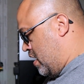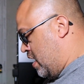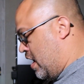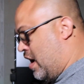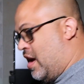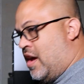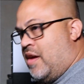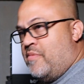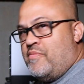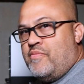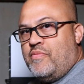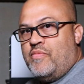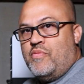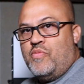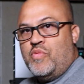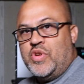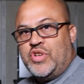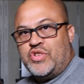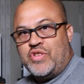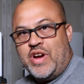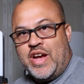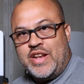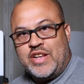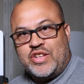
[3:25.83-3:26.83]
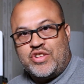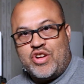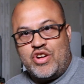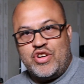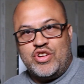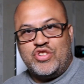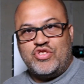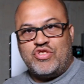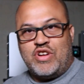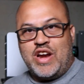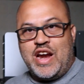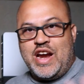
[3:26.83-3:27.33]
And we tried to
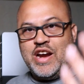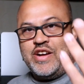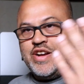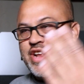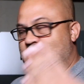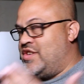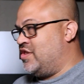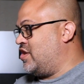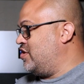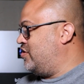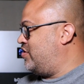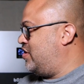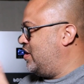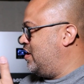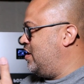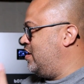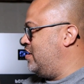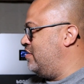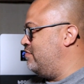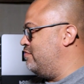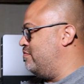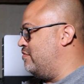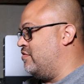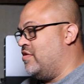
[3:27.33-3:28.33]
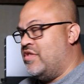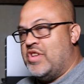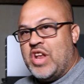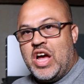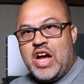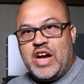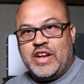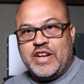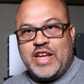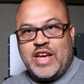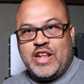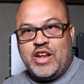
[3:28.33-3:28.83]
start the dryer, and as you can see,
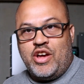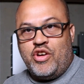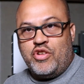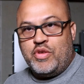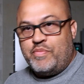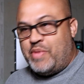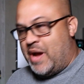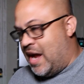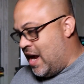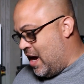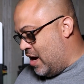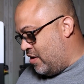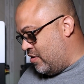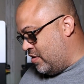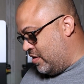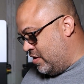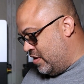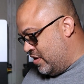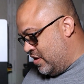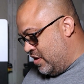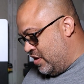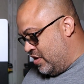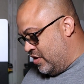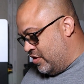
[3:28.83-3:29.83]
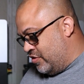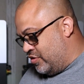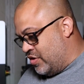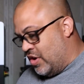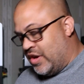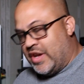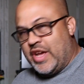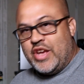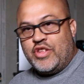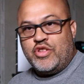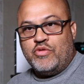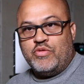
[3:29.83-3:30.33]
knocked out all the power.
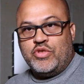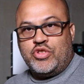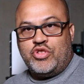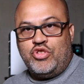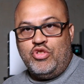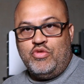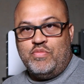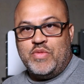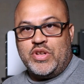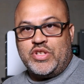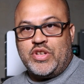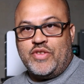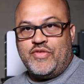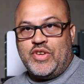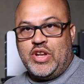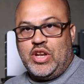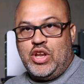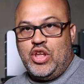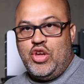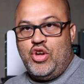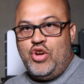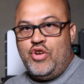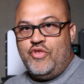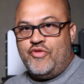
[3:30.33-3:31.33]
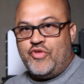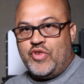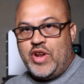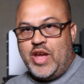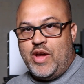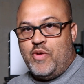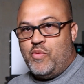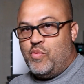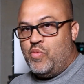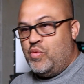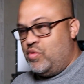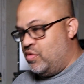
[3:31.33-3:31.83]
So I guess it was too much of a load for
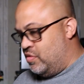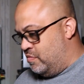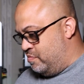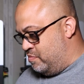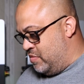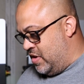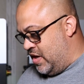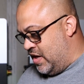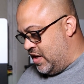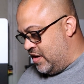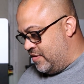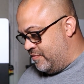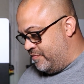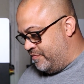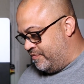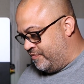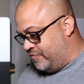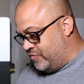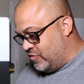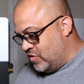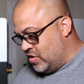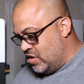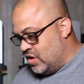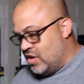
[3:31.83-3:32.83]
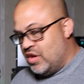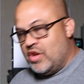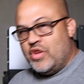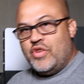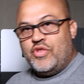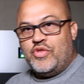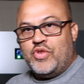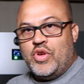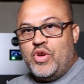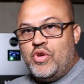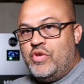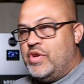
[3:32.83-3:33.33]
that one minute.
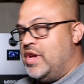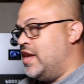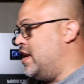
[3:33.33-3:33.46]
So